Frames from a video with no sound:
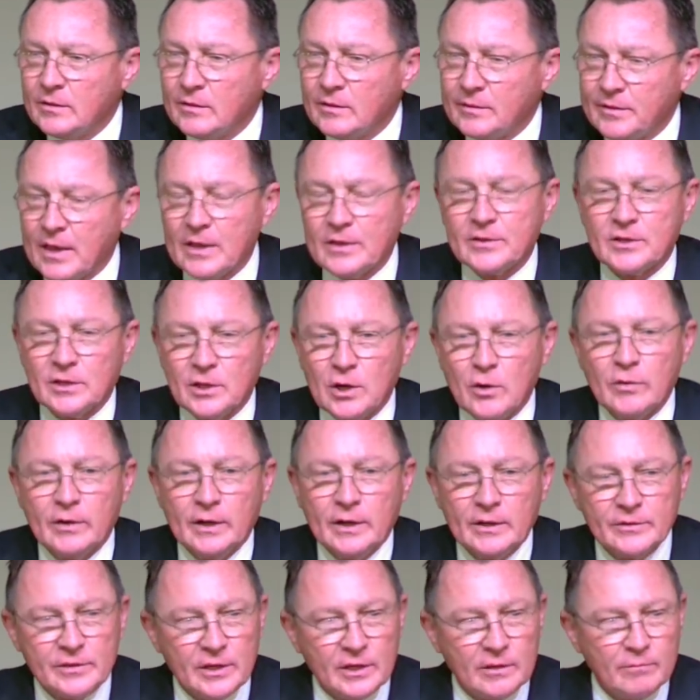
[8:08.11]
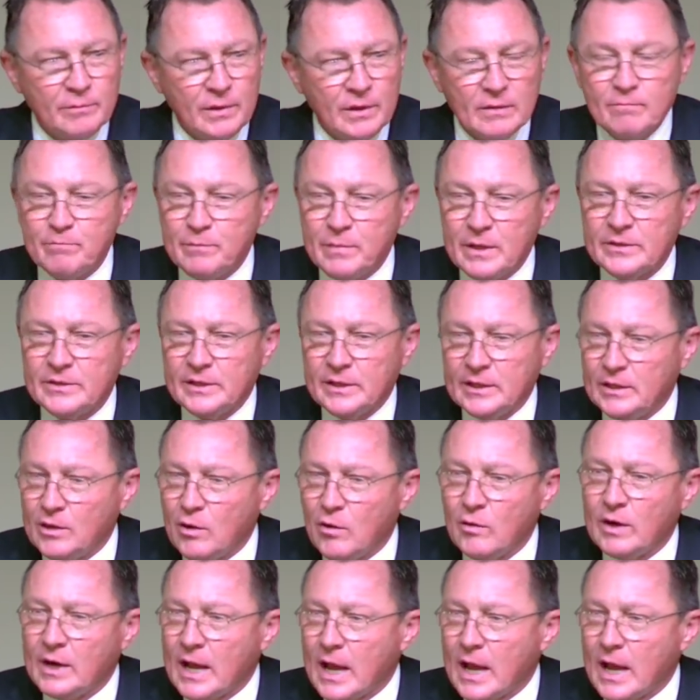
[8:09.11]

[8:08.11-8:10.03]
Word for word: Thessalonians had been busy going